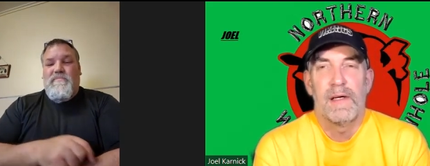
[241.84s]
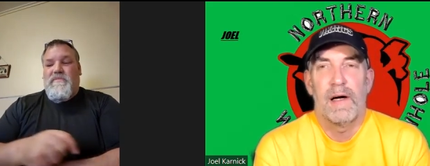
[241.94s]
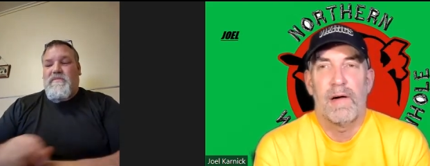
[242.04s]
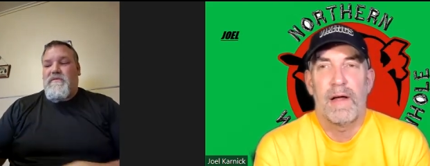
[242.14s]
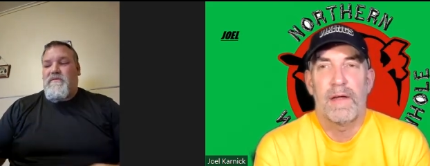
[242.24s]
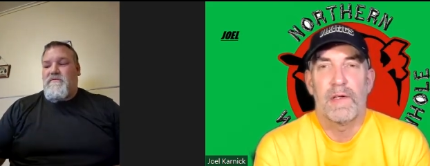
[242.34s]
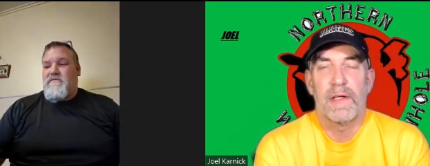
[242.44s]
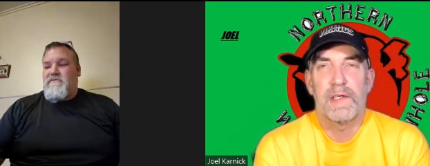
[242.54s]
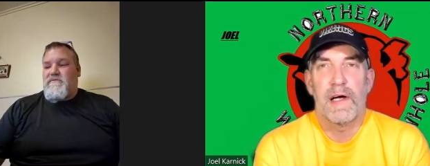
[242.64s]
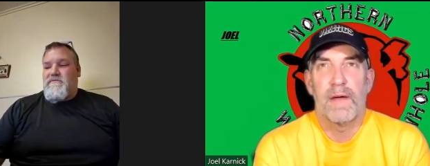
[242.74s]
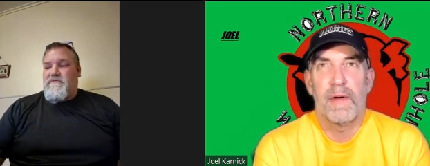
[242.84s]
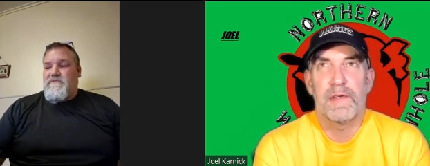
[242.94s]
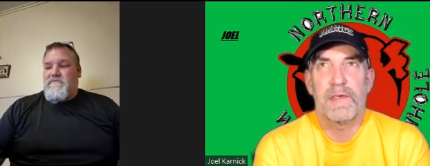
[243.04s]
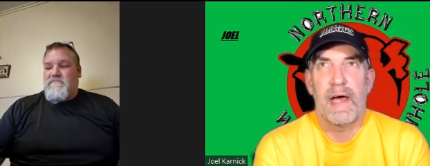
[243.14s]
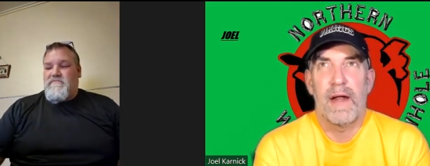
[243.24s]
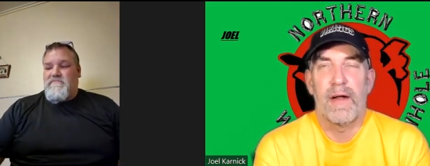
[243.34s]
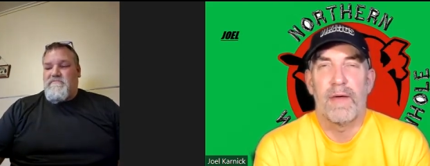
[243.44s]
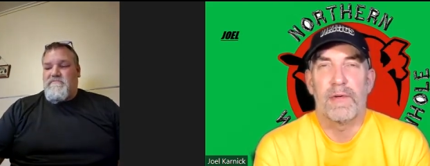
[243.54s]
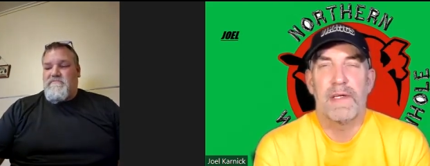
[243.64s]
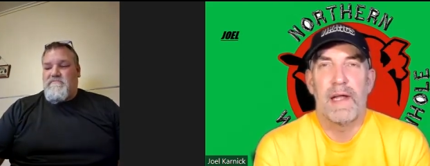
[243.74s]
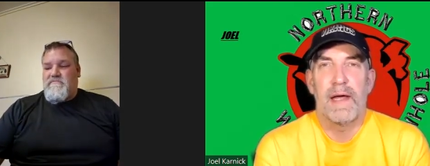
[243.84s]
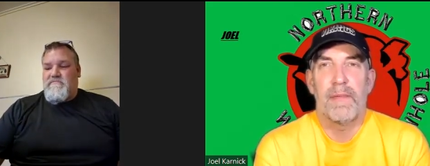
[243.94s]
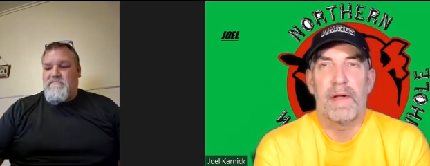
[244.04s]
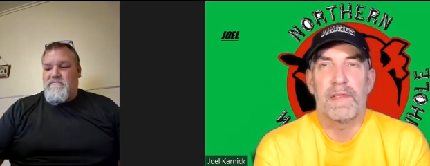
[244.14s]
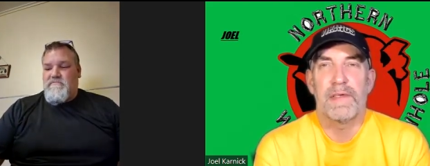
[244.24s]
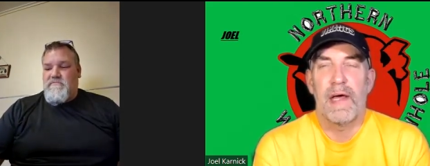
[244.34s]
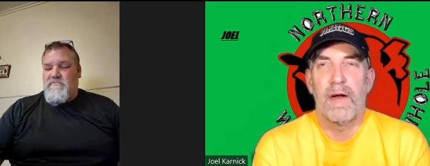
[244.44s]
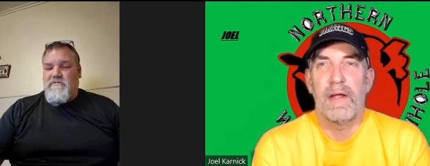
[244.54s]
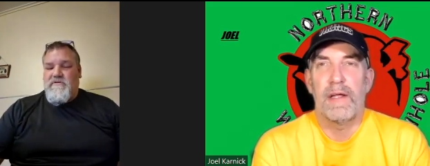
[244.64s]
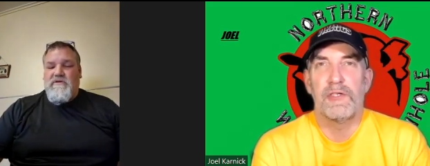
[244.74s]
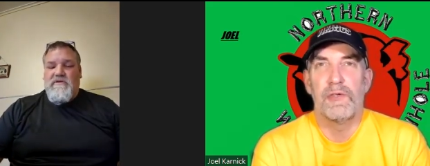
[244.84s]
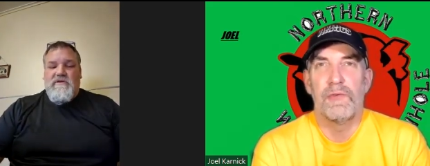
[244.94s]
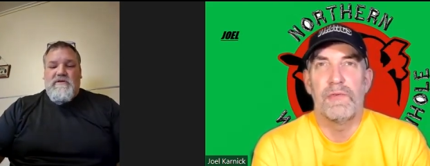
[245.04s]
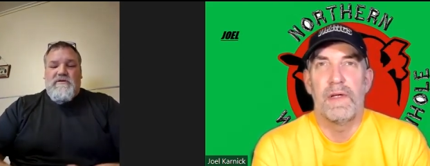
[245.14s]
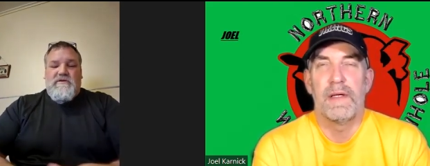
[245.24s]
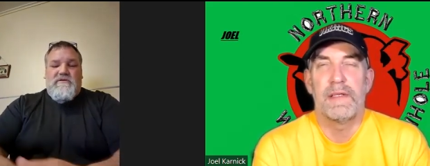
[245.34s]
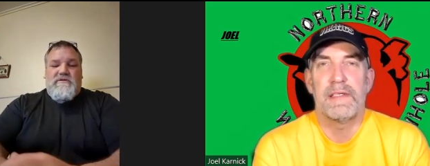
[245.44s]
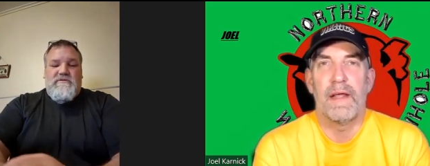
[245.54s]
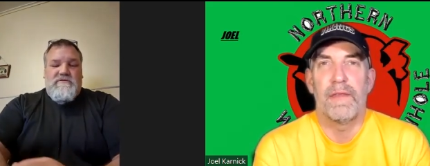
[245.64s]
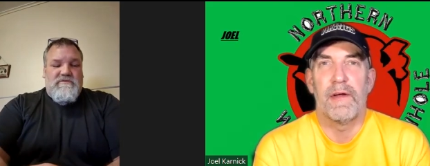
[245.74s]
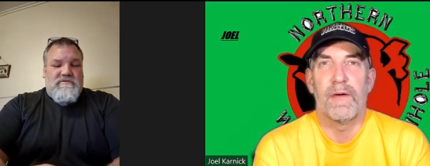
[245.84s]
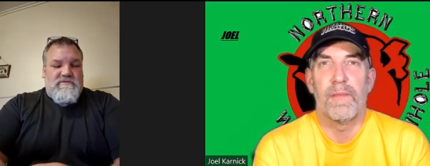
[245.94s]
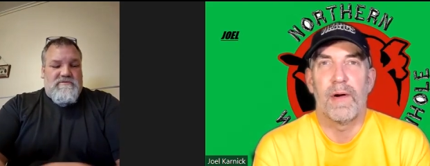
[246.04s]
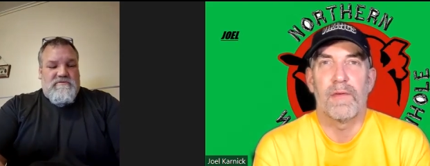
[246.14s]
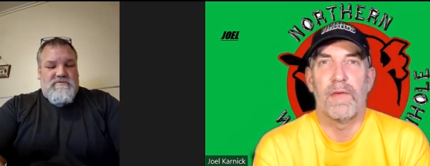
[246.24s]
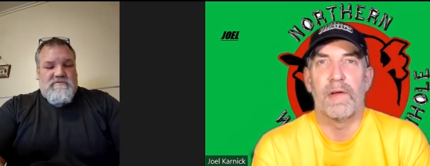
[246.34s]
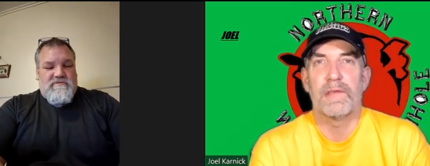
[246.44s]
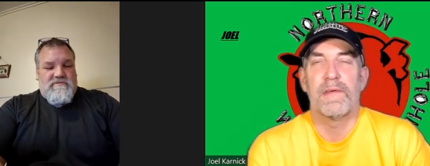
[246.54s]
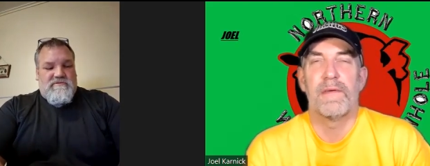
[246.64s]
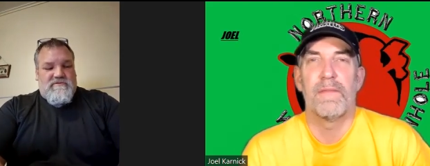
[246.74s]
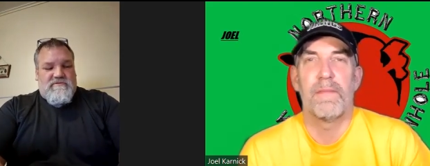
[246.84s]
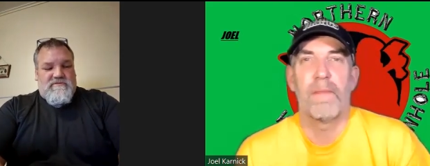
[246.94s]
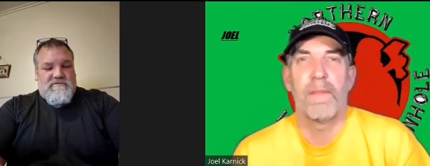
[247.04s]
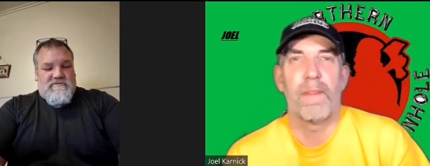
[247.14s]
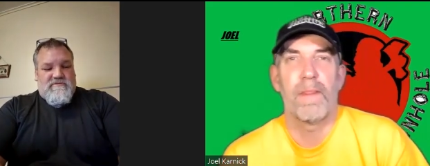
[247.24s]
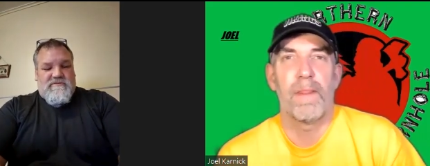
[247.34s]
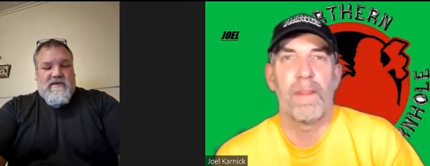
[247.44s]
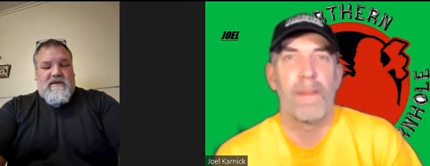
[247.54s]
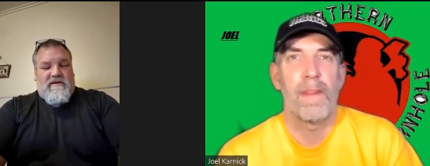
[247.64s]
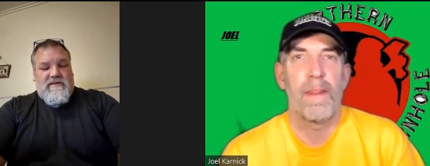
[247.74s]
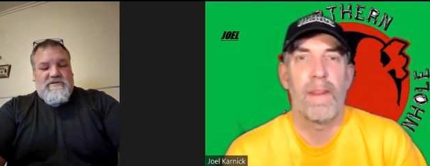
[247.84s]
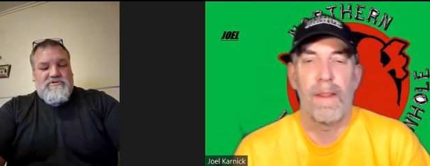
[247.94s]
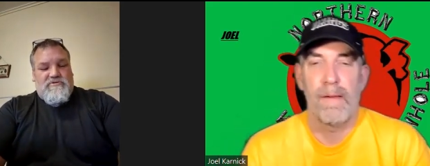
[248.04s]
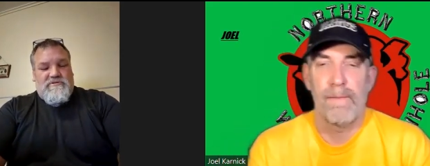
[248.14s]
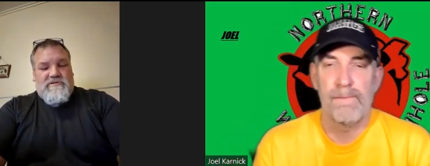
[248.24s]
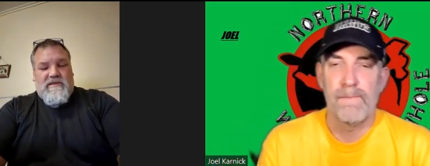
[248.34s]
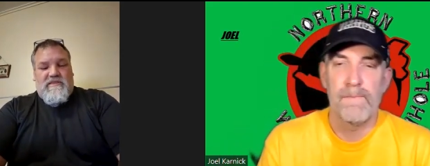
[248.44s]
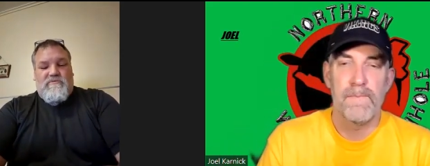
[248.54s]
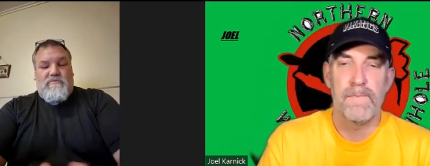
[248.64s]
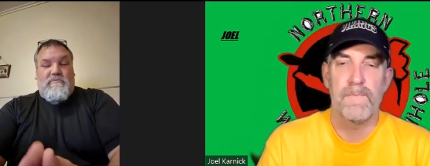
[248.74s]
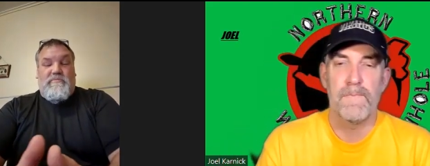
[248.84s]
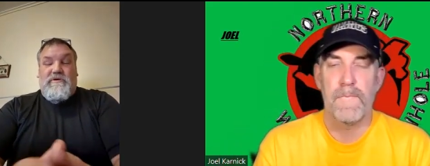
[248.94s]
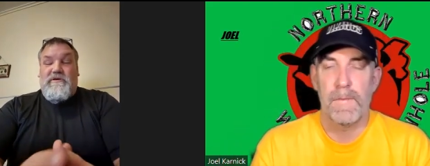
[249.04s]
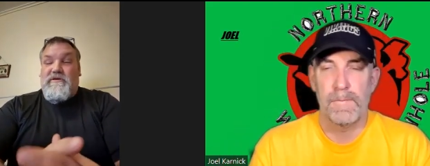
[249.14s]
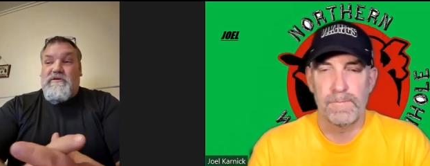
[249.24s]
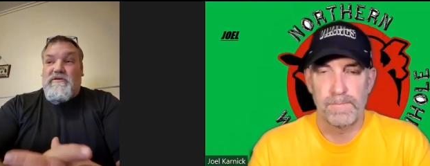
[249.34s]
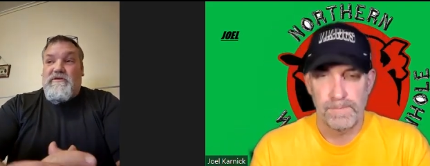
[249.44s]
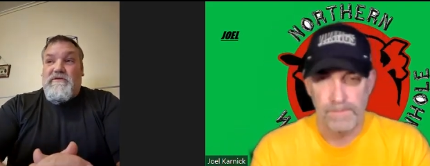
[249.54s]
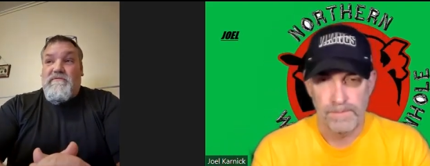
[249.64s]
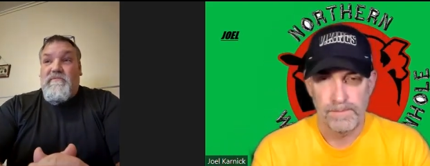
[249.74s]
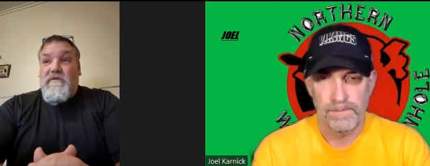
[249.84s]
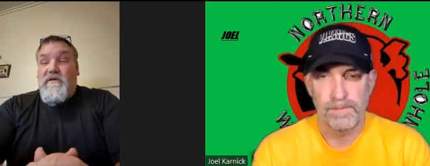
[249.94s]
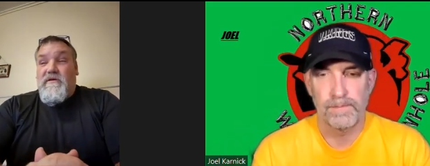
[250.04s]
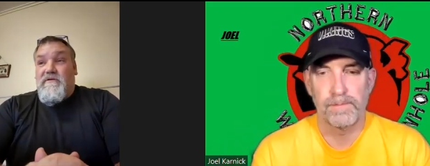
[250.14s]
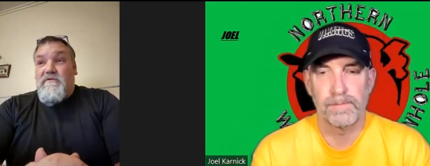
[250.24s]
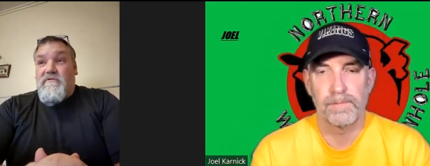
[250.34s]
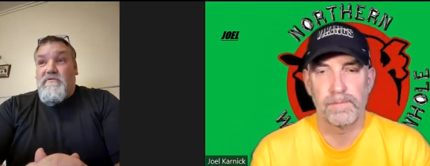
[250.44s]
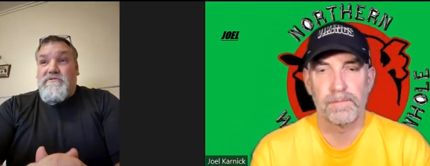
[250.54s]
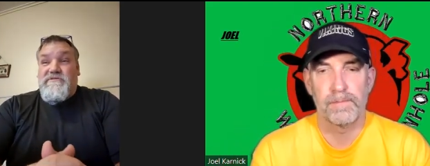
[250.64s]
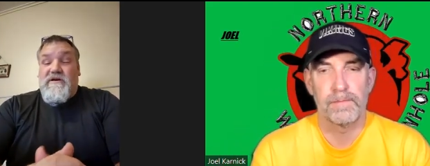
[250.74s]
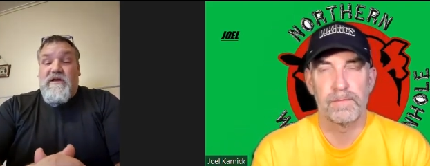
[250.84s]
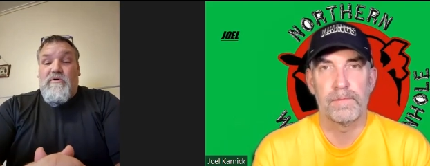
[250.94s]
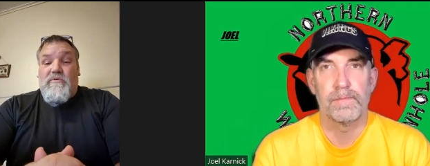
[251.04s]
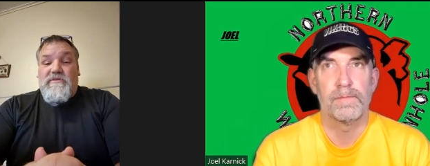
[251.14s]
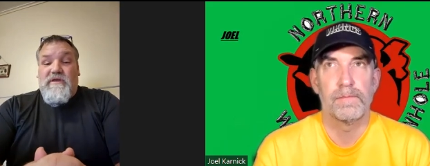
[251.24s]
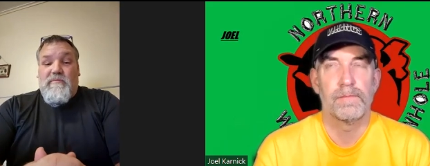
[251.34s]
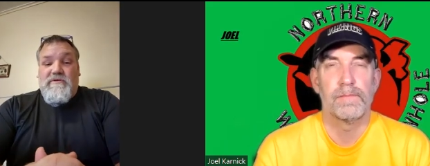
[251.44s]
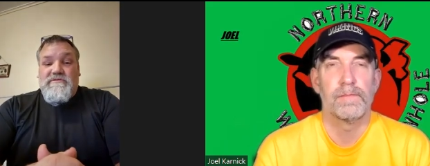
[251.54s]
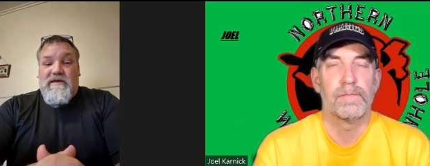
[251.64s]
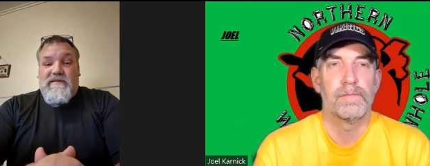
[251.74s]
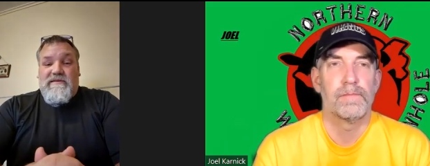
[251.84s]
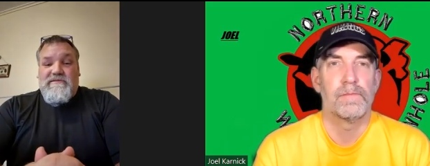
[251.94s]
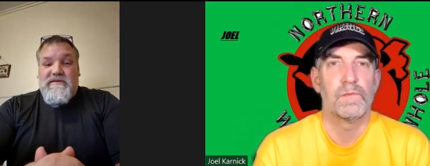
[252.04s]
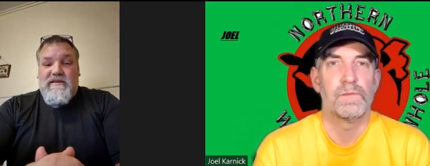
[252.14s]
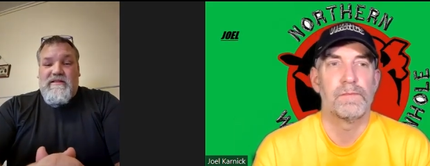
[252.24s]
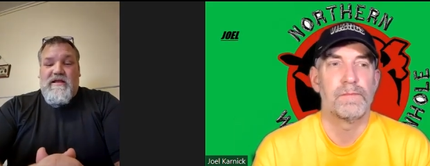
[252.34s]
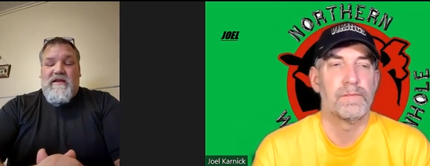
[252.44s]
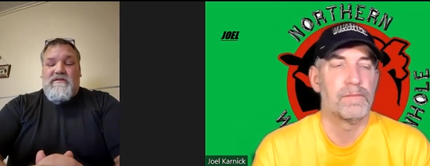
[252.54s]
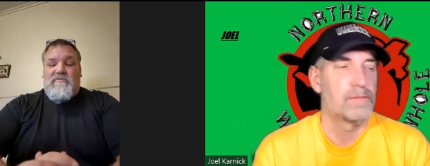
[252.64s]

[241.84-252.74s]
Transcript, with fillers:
Speaker 1: All right, so let's talk about Saturday. What's going to happen on Saturday, June 10th here in Park Falls?
Speaker 2: Saturday, June 10th, will be, we'll start out with doubles at 10 o'clock